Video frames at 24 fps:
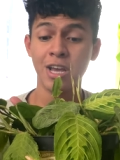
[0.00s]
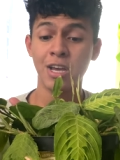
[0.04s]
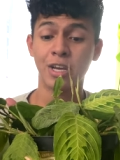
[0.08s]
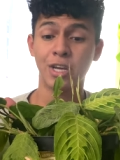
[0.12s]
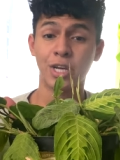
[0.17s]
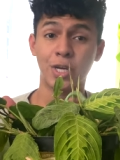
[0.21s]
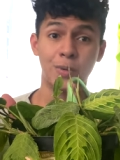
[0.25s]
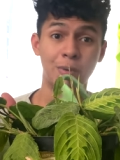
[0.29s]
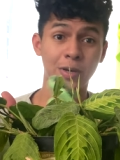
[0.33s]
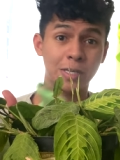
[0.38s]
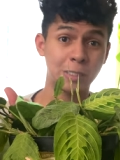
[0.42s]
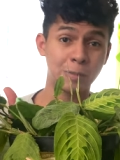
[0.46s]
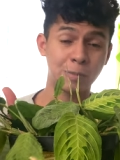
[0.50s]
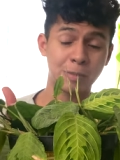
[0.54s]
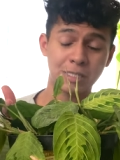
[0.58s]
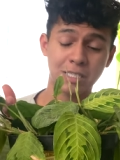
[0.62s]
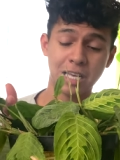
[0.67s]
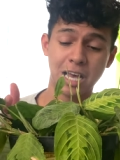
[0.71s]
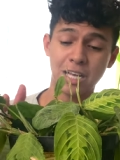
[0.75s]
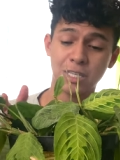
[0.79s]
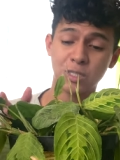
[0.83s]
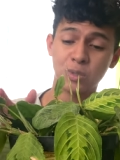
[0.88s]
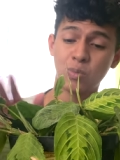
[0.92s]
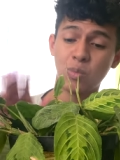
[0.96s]
Christmas
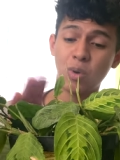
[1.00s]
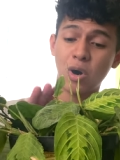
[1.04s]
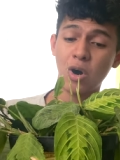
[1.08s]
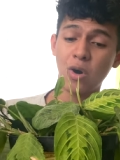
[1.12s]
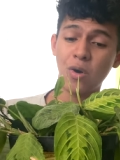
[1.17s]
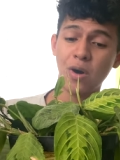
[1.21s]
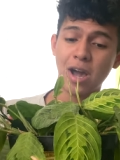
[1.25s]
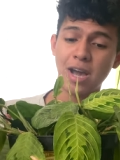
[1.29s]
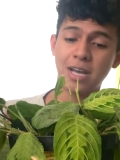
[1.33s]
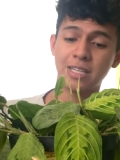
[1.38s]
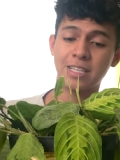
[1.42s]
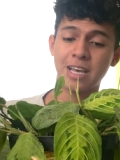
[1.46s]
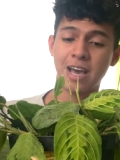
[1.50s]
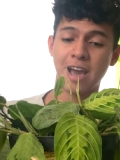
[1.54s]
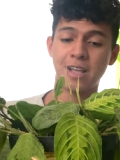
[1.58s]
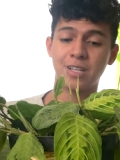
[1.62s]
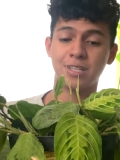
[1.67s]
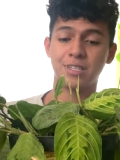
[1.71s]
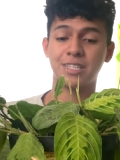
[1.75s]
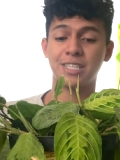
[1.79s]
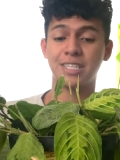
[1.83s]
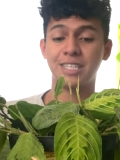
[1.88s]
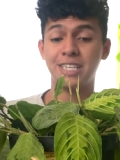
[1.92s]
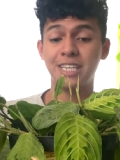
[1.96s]
as well and the
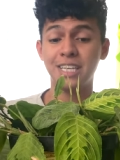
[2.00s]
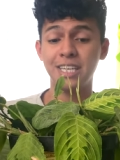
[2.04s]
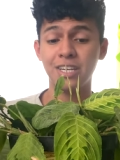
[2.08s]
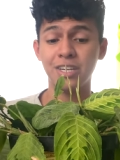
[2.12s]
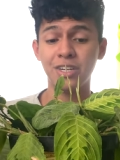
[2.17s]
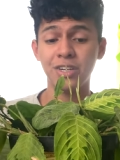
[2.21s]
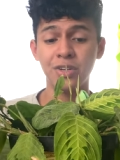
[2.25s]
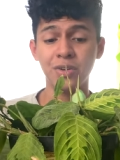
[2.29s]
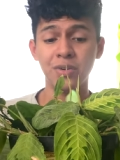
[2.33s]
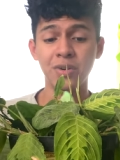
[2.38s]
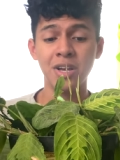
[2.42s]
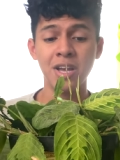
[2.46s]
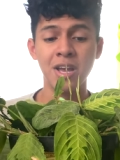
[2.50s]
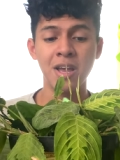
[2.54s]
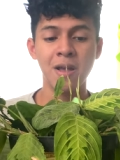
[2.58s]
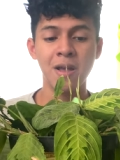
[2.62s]
end of the year.